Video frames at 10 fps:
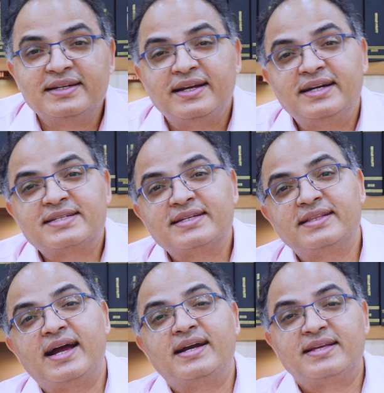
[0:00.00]
let's say
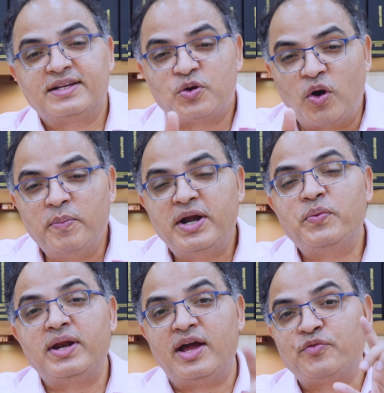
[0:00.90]
that government
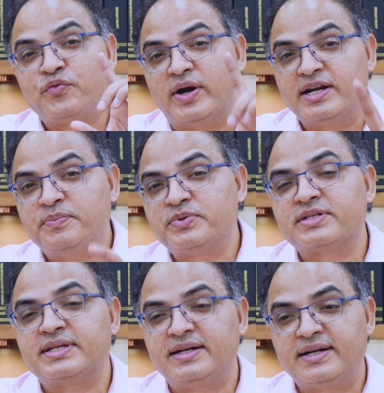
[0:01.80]
will have
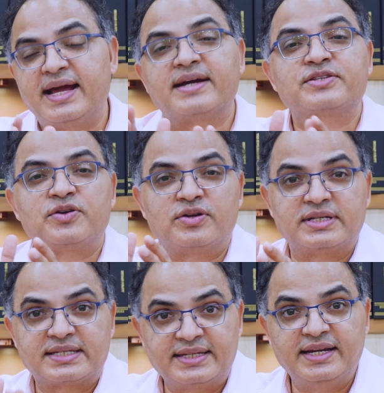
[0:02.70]
40% tax on
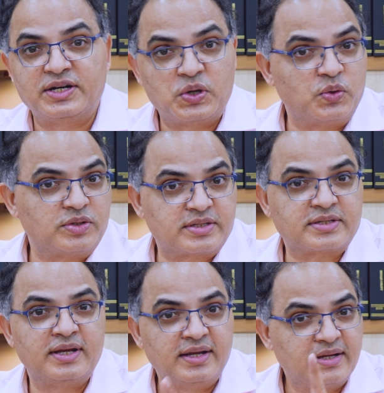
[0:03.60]
sin goods.
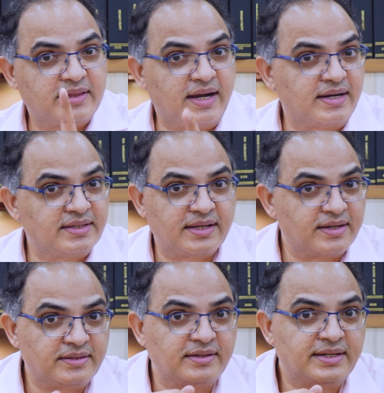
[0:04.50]
That is
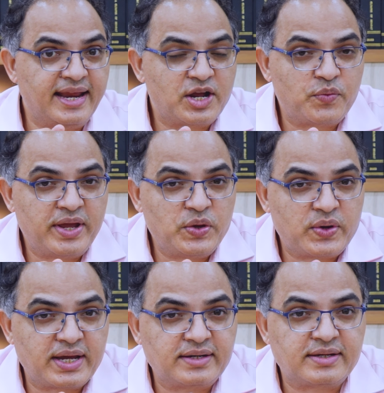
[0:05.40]
another takeaway you
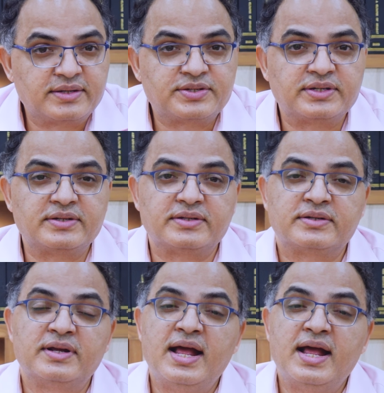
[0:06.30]
can consider.